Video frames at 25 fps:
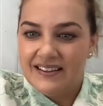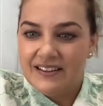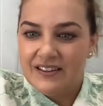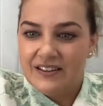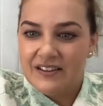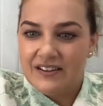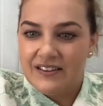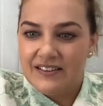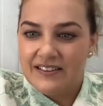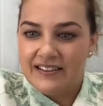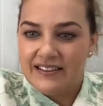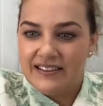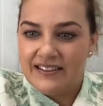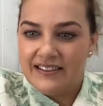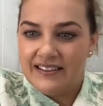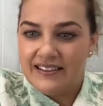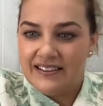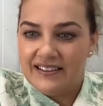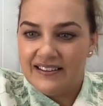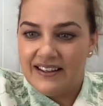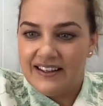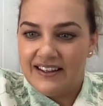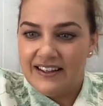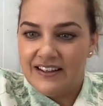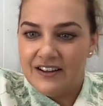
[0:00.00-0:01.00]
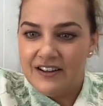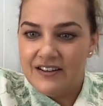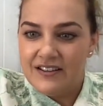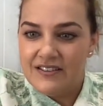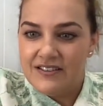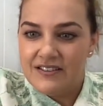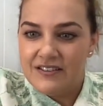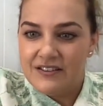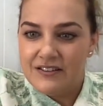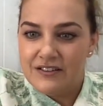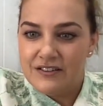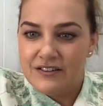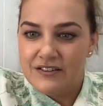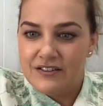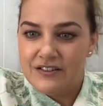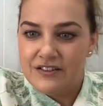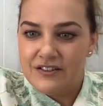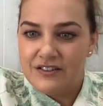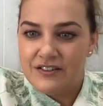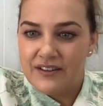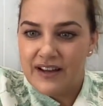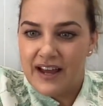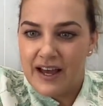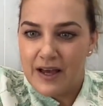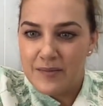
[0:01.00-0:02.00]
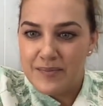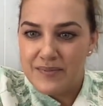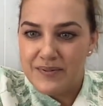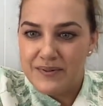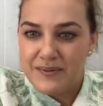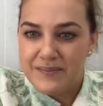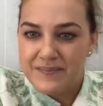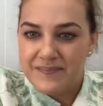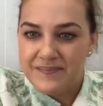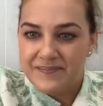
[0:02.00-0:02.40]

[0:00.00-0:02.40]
Connor, I noticed on your strap